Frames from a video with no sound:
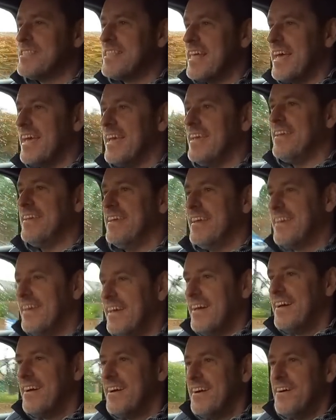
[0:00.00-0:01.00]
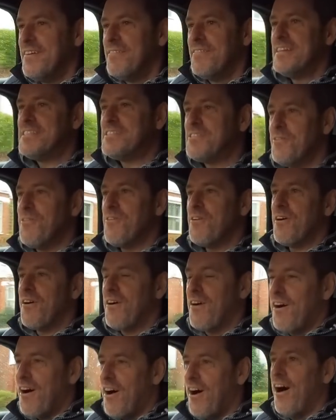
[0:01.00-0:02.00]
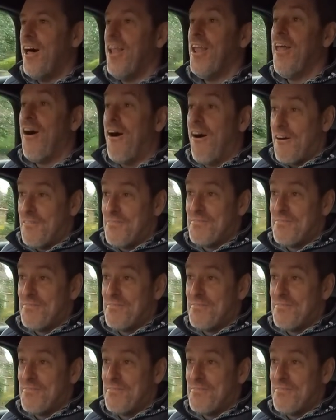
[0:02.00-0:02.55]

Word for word: They we talk a lot